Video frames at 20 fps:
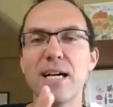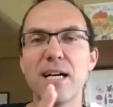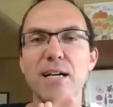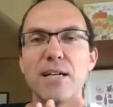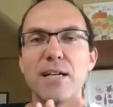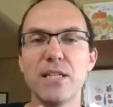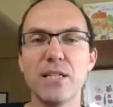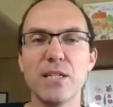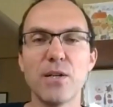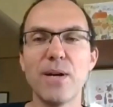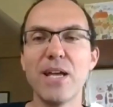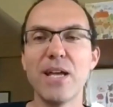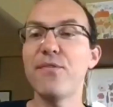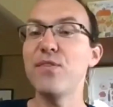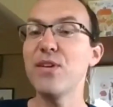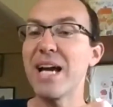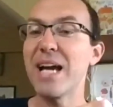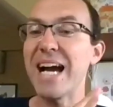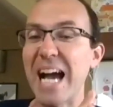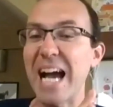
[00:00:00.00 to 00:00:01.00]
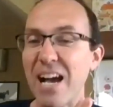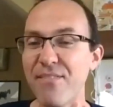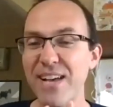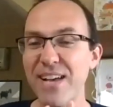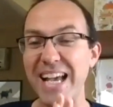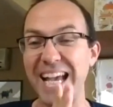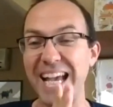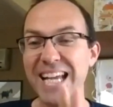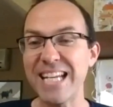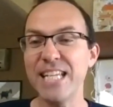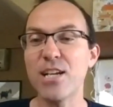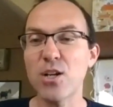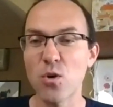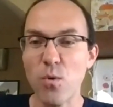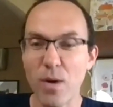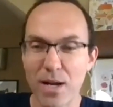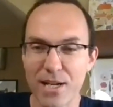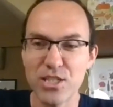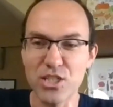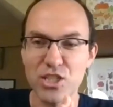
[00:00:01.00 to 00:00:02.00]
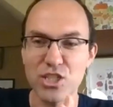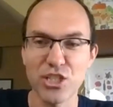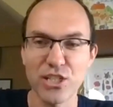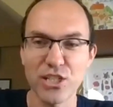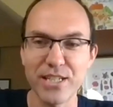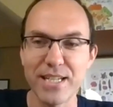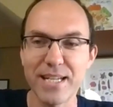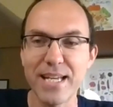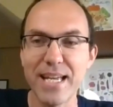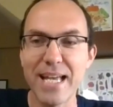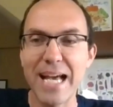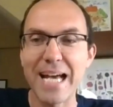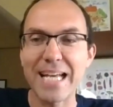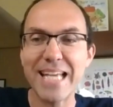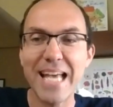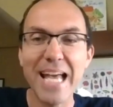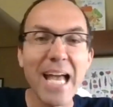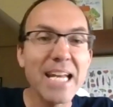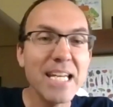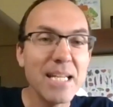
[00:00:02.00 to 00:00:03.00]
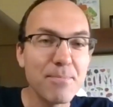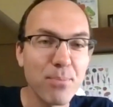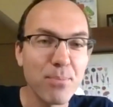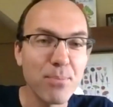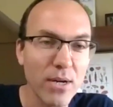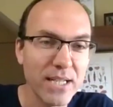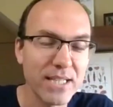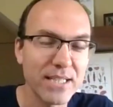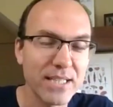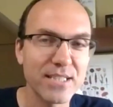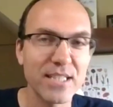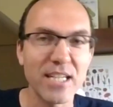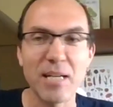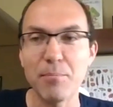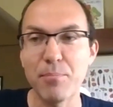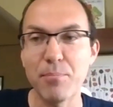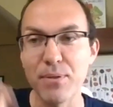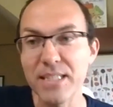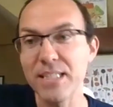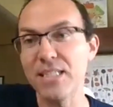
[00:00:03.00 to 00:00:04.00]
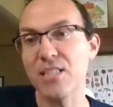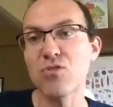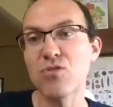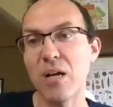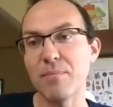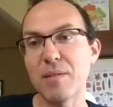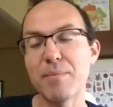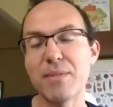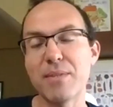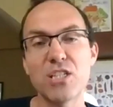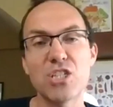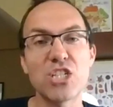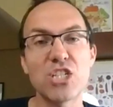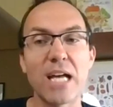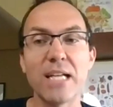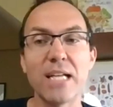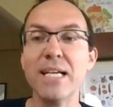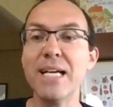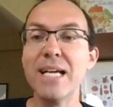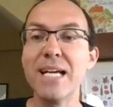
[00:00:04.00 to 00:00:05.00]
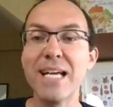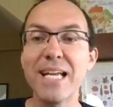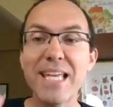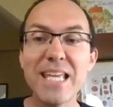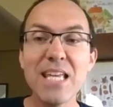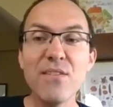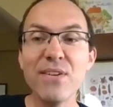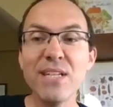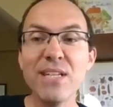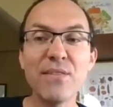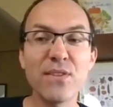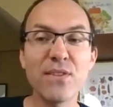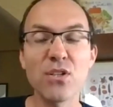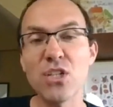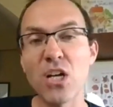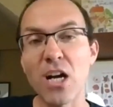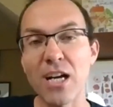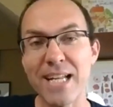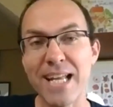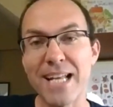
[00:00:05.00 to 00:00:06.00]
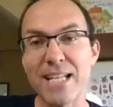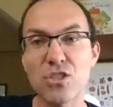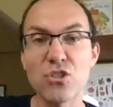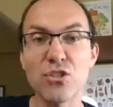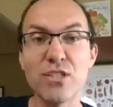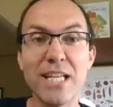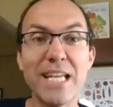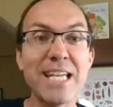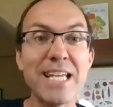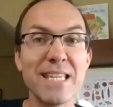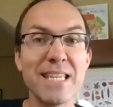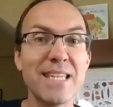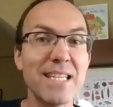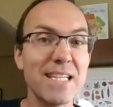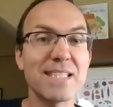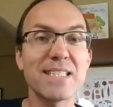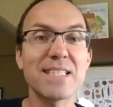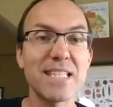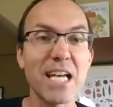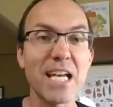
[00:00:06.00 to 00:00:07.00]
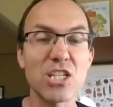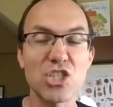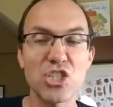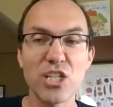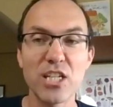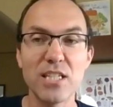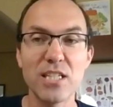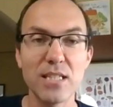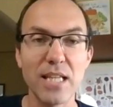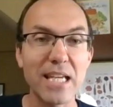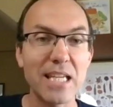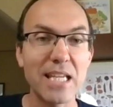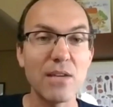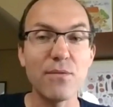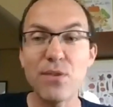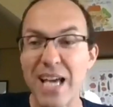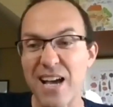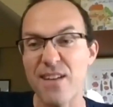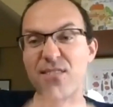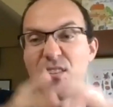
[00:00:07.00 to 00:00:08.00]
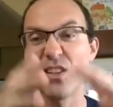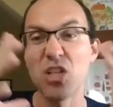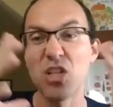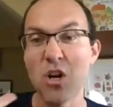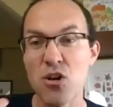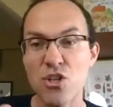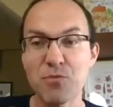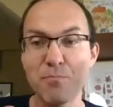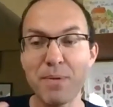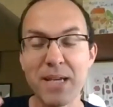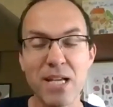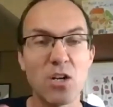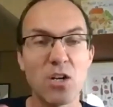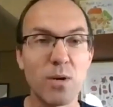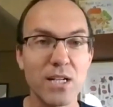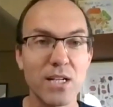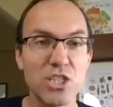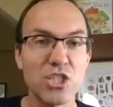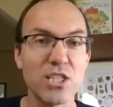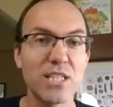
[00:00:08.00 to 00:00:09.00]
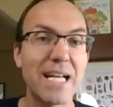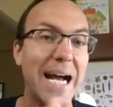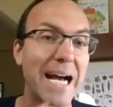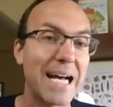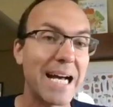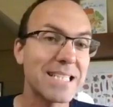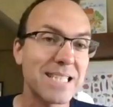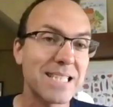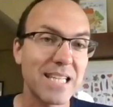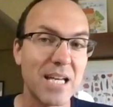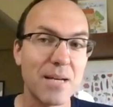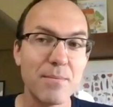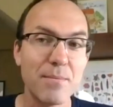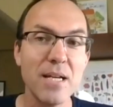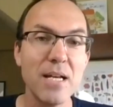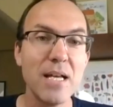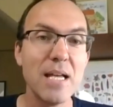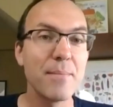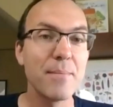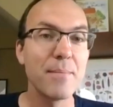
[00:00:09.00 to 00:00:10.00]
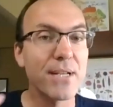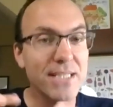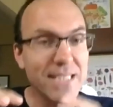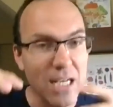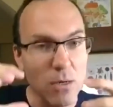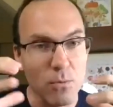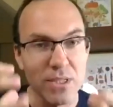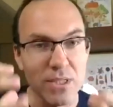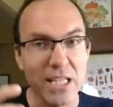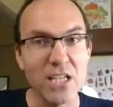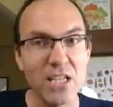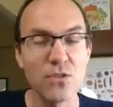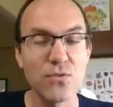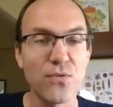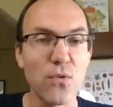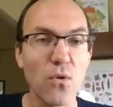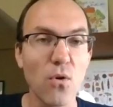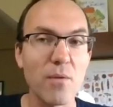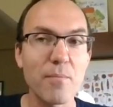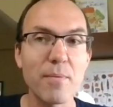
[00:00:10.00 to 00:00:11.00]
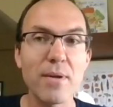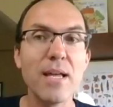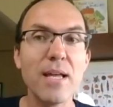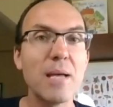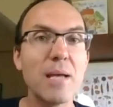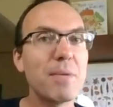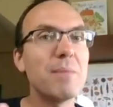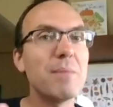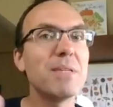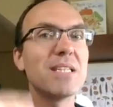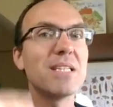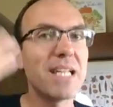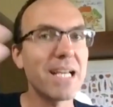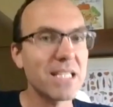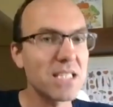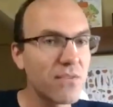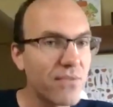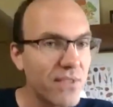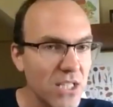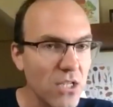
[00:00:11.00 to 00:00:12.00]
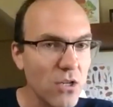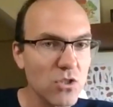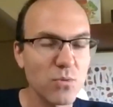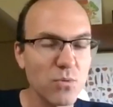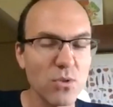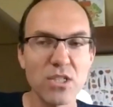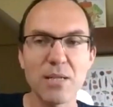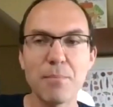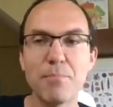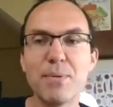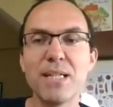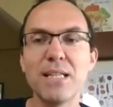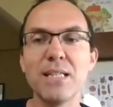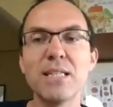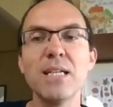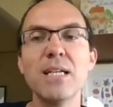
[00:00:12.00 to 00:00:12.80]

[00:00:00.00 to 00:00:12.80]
You know, if you have any question at any point in time, please drop them in the chat. Even if they're not answered in this session, like if you have large, big question, ask them, because that will inform maybe the next videos we're going to build.